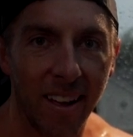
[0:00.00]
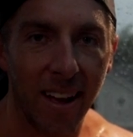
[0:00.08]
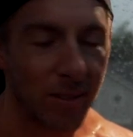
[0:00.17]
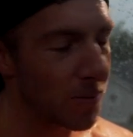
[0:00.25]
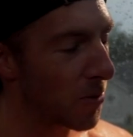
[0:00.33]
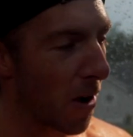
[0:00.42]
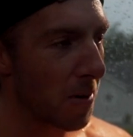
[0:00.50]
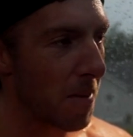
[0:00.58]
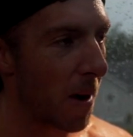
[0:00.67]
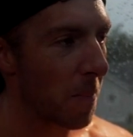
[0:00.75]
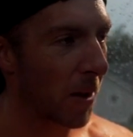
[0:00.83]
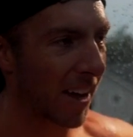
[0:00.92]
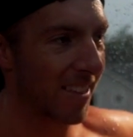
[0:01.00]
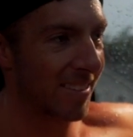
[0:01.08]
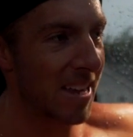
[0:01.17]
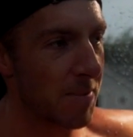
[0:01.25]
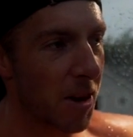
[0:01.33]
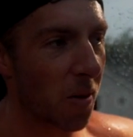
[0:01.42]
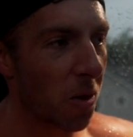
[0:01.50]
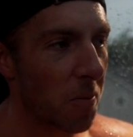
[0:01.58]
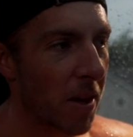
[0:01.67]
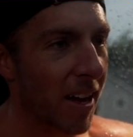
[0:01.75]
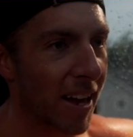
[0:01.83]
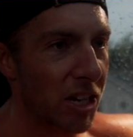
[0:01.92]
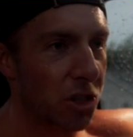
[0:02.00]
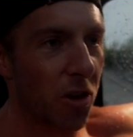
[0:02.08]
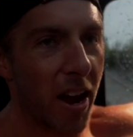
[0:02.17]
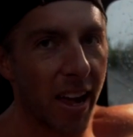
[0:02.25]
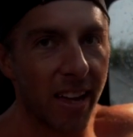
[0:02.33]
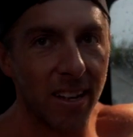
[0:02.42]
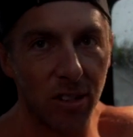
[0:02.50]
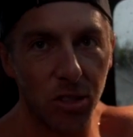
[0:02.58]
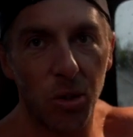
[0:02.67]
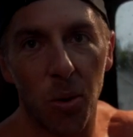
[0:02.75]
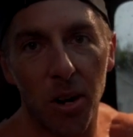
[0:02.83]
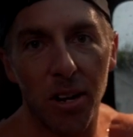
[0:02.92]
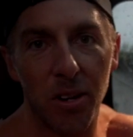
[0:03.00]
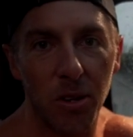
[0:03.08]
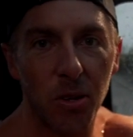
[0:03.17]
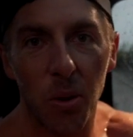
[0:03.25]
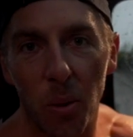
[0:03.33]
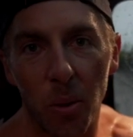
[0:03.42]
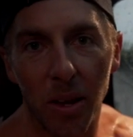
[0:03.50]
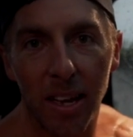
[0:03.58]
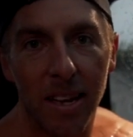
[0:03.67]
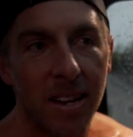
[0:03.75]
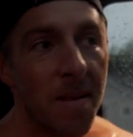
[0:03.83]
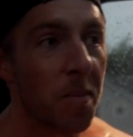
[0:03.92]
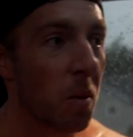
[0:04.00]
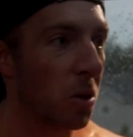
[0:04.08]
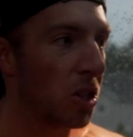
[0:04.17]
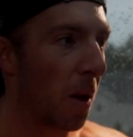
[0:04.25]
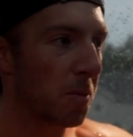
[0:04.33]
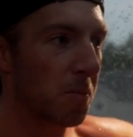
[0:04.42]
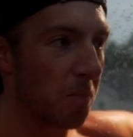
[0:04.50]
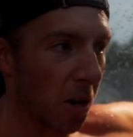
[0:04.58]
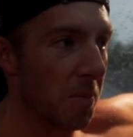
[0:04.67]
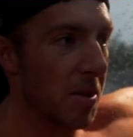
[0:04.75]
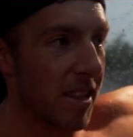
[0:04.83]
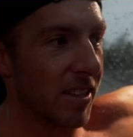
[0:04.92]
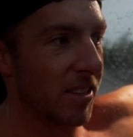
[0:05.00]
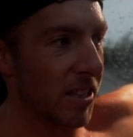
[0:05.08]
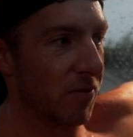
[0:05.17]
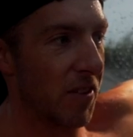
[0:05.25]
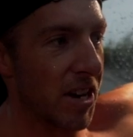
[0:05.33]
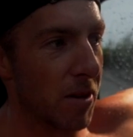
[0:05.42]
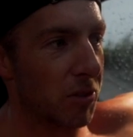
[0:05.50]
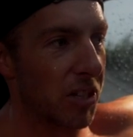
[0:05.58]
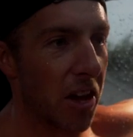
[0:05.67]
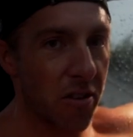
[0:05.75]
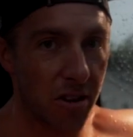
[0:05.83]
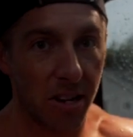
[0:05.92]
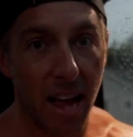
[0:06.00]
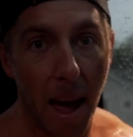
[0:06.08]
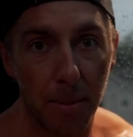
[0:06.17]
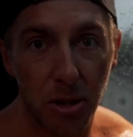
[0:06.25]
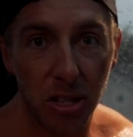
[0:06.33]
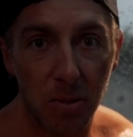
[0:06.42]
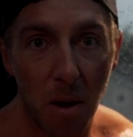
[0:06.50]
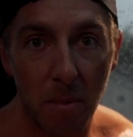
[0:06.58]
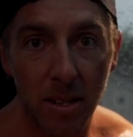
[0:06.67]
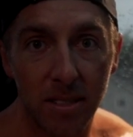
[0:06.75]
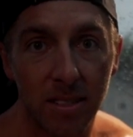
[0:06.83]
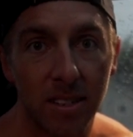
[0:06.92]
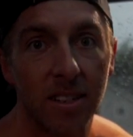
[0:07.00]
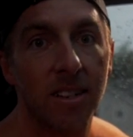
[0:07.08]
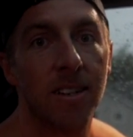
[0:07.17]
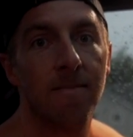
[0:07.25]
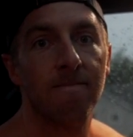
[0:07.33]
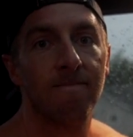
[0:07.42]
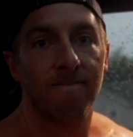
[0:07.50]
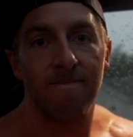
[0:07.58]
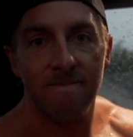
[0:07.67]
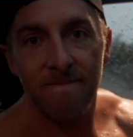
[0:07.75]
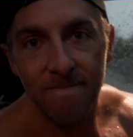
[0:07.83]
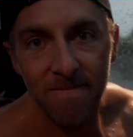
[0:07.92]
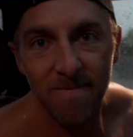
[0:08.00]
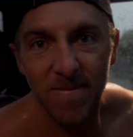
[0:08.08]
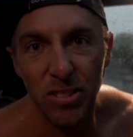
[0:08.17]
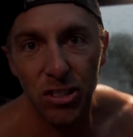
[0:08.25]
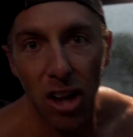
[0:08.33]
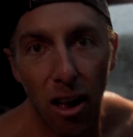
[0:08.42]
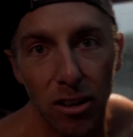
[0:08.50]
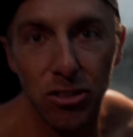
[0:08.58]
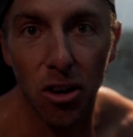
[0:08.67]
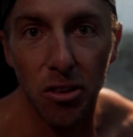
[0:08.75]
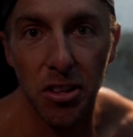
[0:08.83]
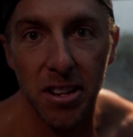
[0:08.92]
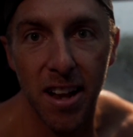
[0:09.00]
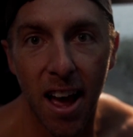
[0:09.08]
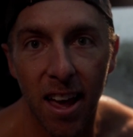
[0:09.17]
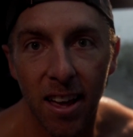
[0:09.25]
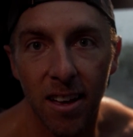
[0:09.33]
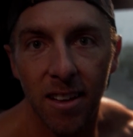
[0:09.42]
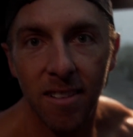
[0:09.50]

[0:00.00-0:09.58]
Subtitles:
That's what I'm talking about. I got a team here with me. I got Trey, Jordan, Yoli, which helps bring me these videos together and capture these moments. Solid start to the day.